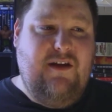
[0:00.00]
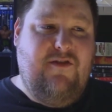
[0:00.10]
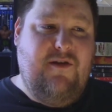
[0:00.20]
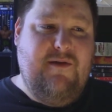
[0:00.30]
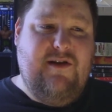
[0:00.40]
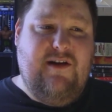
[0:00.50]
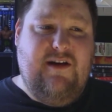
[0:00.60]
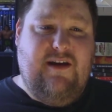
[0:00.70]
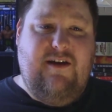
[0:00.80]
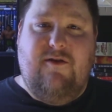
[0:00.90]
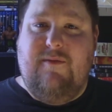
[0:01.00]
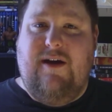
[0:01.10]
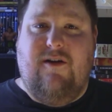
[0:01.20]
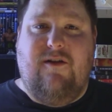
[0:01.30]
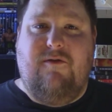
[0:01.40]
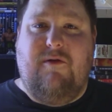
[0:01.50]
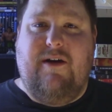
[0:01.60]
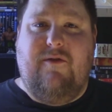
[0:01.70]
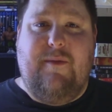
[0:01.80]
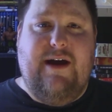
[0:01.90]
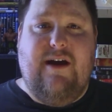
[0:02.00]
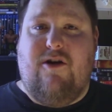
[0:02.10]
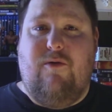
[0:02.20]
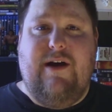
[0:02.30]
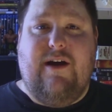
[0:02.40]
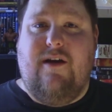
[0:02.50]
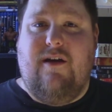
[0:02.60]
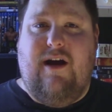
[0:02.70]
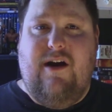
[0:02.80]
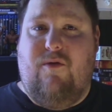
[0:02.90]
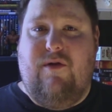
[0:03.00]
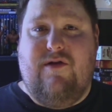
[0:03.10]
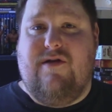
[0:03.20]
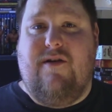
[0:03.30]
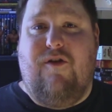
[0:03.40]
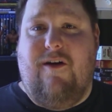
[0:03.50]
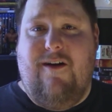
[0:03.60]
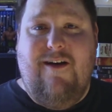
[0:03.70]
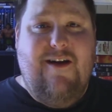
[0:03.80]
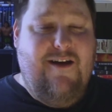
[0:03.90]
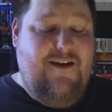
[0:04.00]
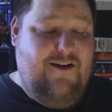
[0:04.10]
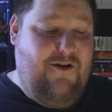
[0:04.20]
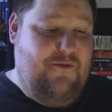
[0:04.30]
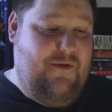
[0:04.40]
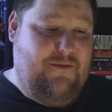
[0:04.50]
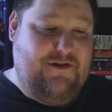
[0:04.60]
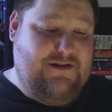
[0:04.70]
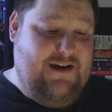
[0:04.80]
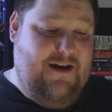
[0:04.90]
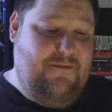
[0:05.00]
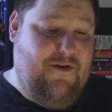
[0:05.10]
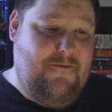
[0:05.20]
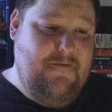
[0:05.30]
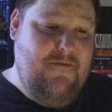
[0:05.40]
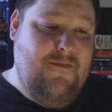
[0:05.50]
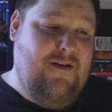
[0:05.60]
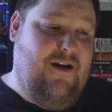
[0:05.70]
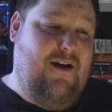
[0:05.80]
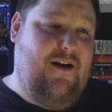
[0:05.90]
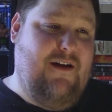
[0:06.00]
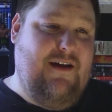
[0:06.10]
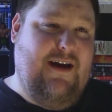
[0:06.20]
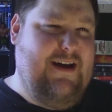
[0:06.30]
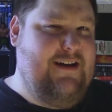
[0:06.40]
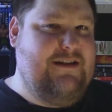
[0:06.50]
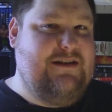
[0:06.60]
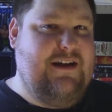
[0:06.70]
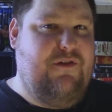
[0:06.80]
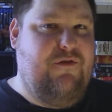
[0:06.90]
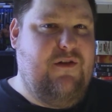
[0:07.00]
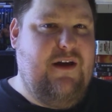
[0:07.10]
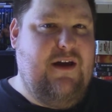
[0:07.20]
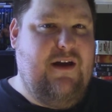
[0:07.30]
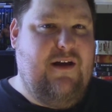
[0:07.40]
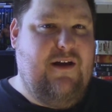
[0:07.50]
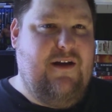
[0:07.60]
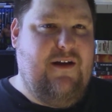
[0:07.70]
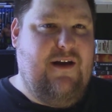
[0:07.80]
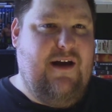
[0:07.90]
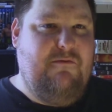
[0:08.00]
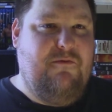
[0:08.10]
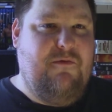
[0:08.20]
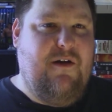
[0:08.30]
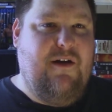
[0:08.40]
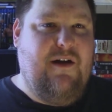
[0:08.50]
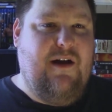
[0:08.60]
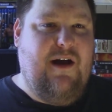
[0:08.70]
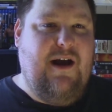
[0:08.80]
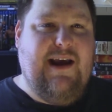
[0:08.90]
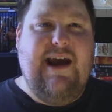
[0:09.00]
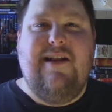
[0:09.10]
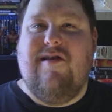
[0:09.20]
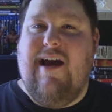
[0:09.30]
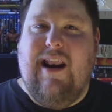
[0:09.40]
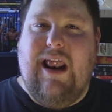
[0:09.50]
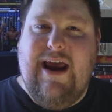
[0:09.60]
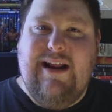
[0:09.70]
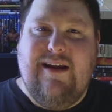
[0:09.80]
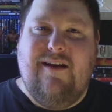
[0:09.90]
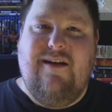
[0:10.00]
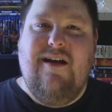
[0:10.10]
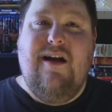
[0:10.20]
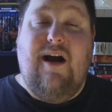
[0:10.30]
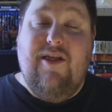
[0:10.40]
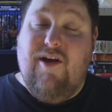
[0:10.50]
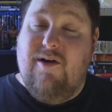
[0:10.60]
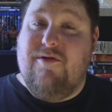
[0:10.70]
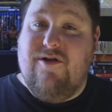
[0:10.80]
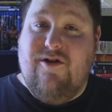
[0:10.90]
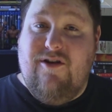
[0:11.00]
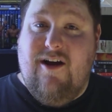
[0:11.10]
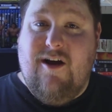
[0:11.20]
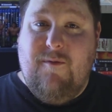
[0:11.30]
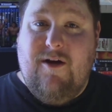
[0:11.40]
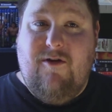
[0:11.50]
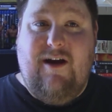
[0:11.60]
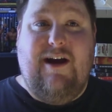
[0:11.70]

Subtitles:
If somebody's gonna kill me or whatever, make it quick. I don't want to suffer. You know, I'm just saying. But it's definitely I can't say I liked it. I thought it was a good documentary.